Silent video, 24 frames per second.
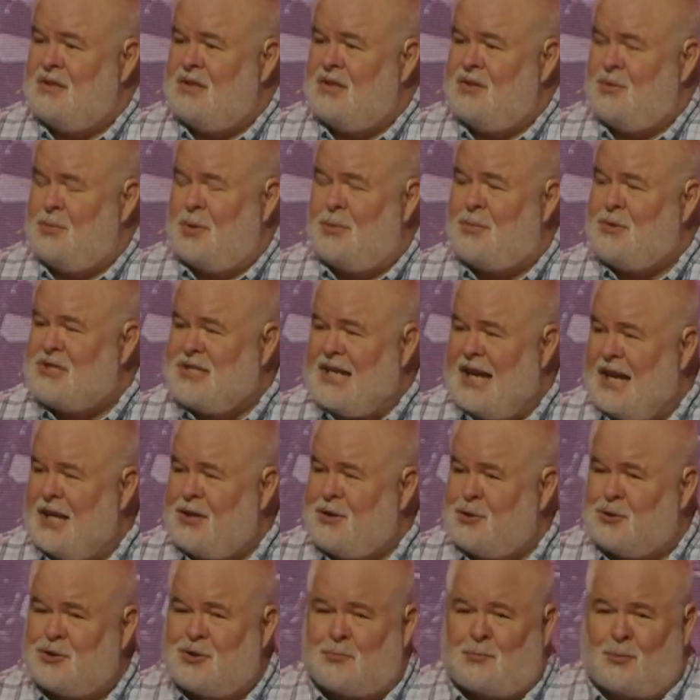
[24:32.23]
Remember
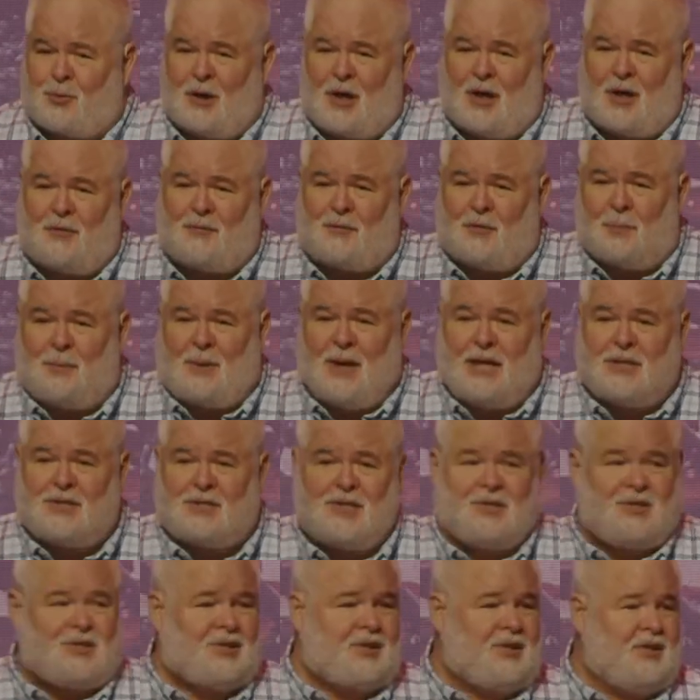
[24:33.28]
Daniel's prayer of
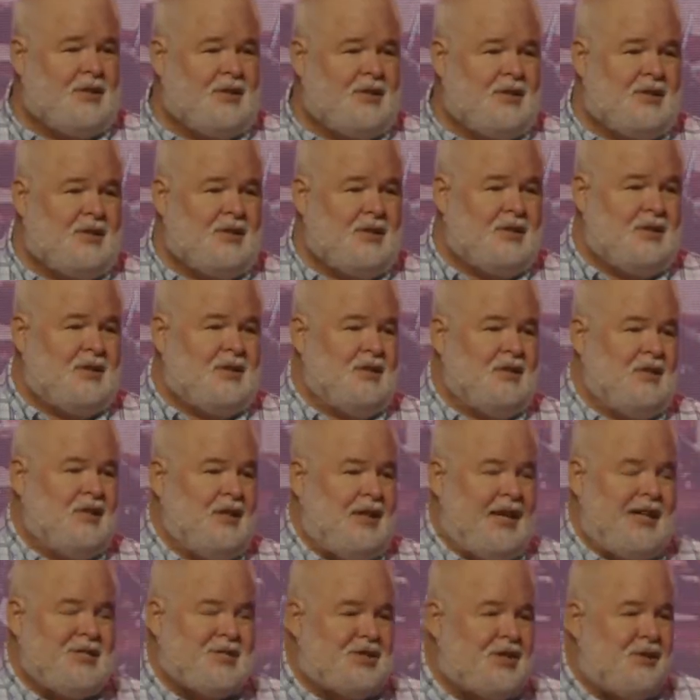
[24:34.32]
repentance?
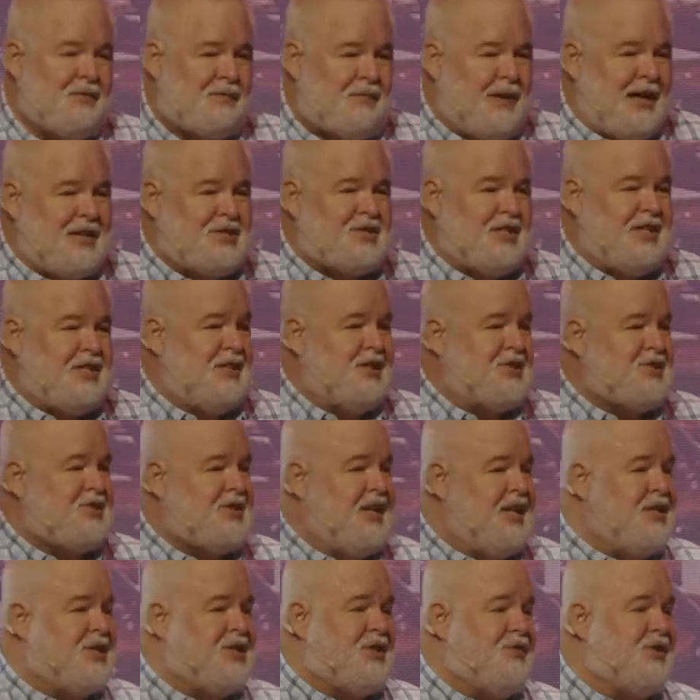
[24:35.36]
He's confessing the
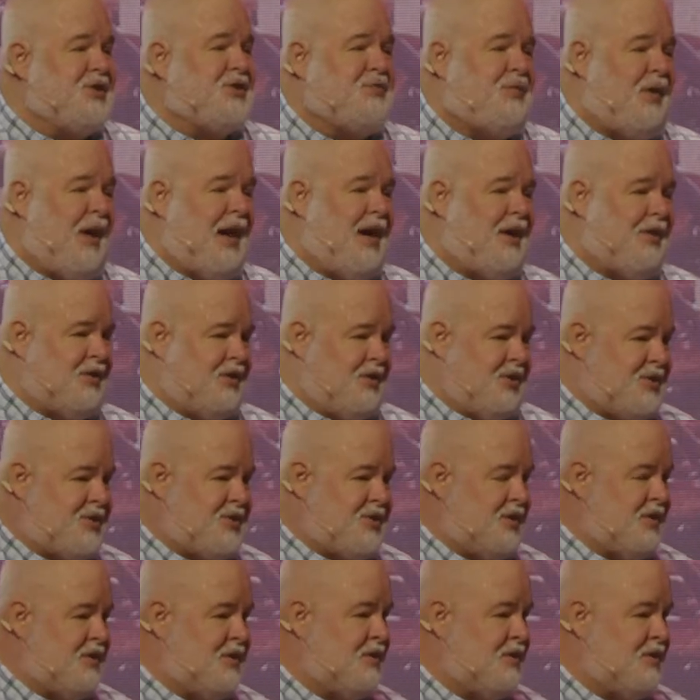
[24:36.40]
sins of his fathers.